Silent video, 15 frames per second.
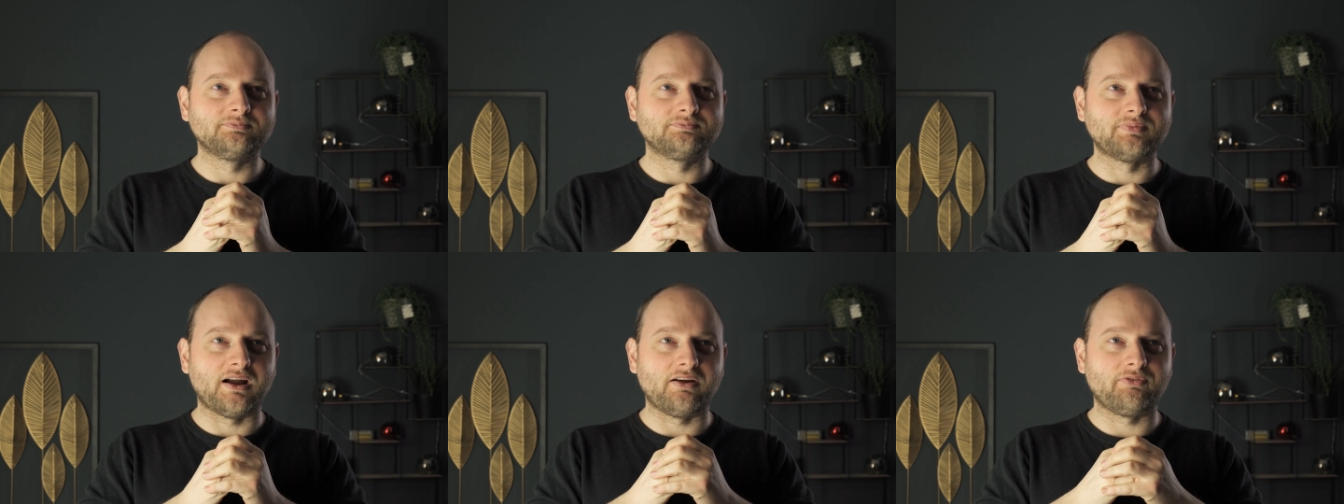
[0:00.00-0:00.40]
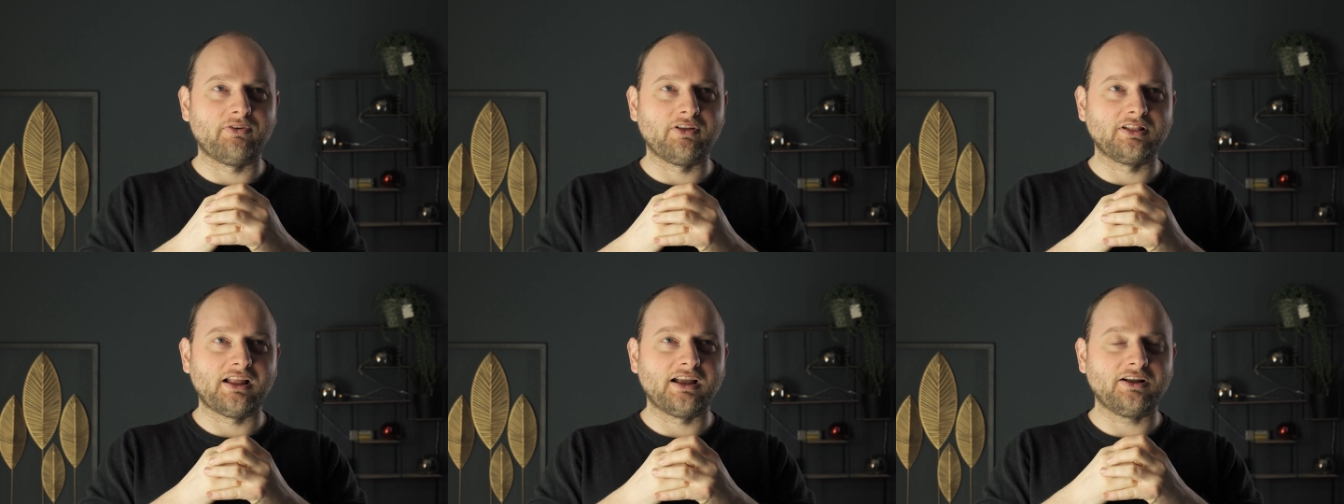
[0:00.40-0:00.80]
where I
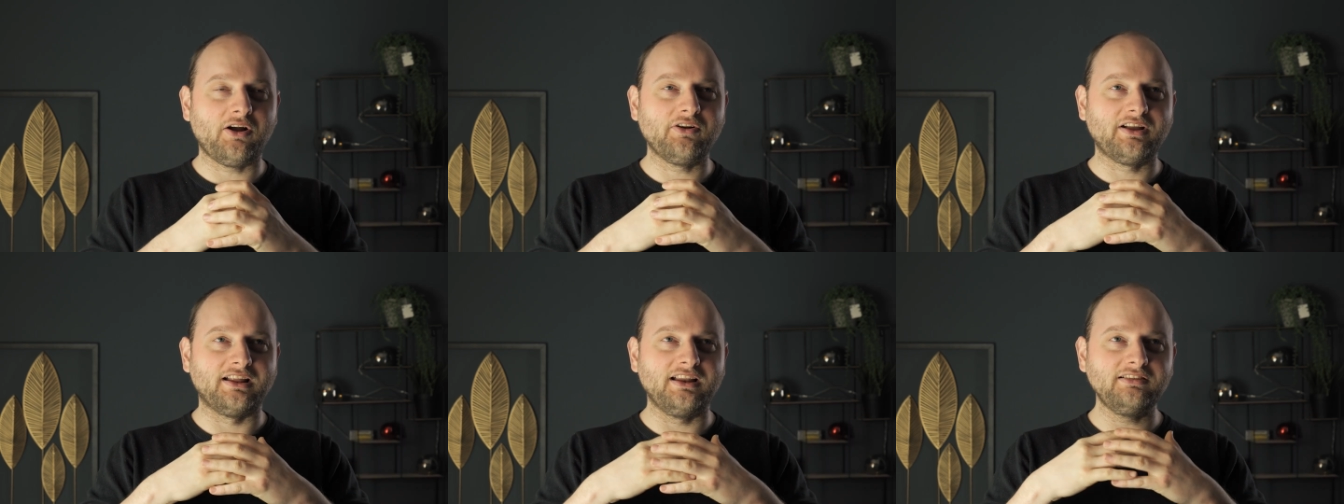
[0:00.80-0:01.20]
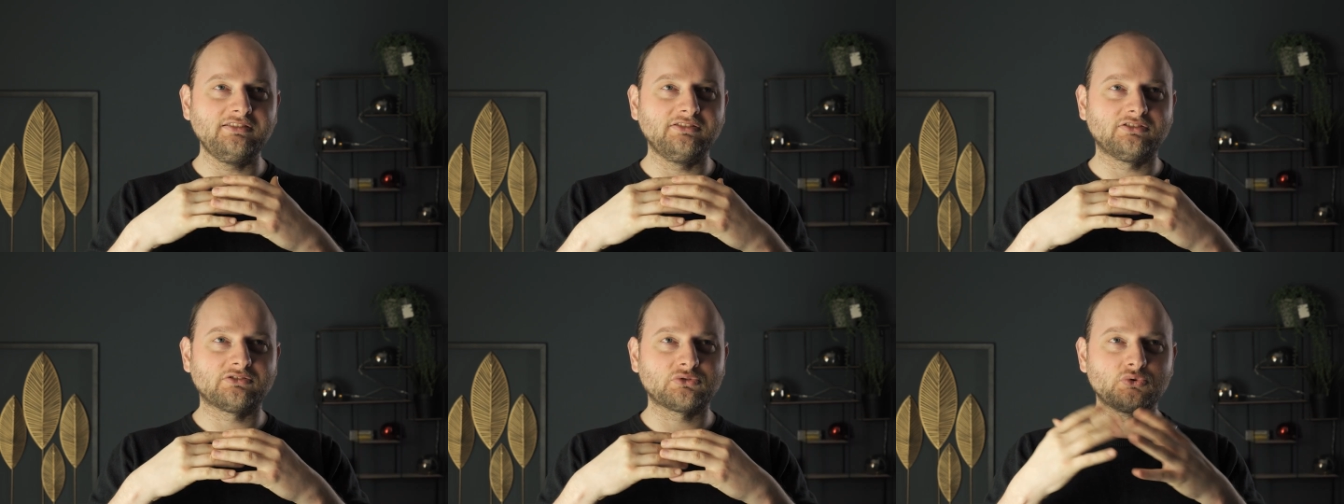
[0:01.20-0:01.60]
felt like, okay, this
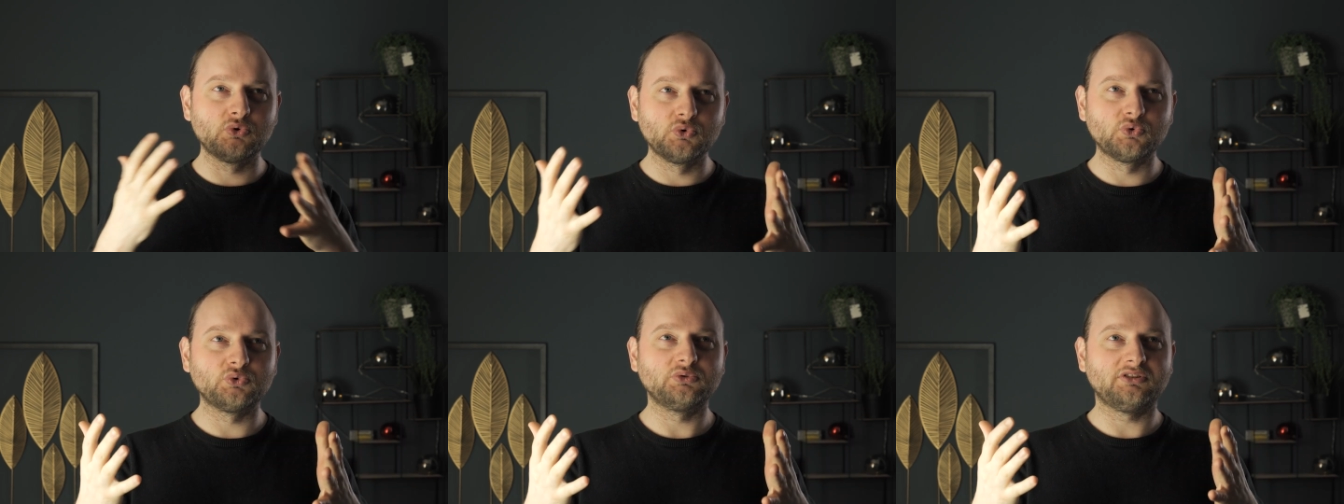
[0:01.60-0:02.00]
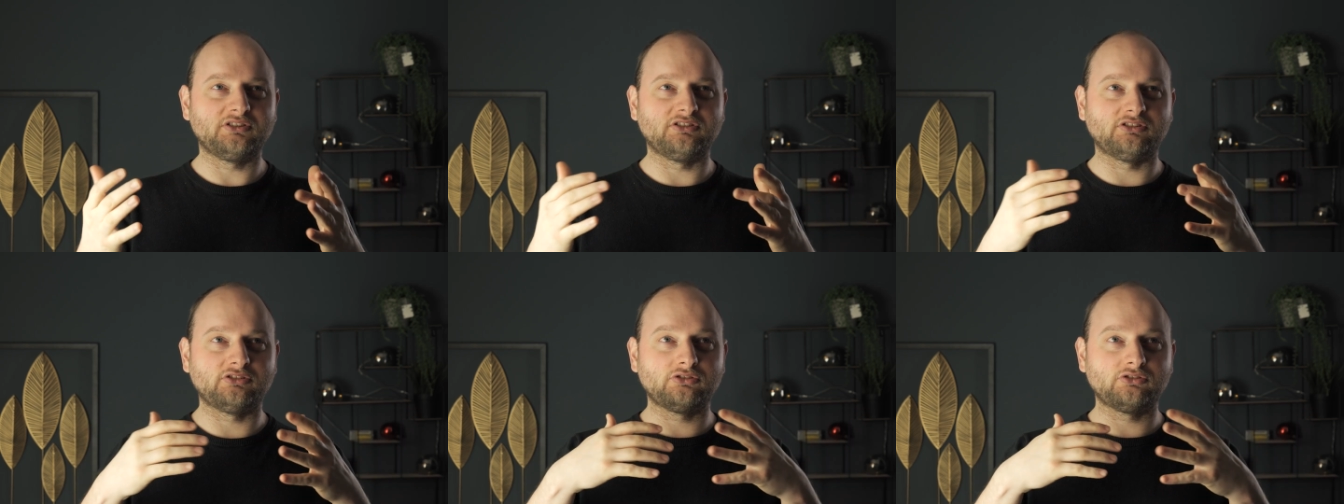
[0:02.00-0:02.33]
is cool, this is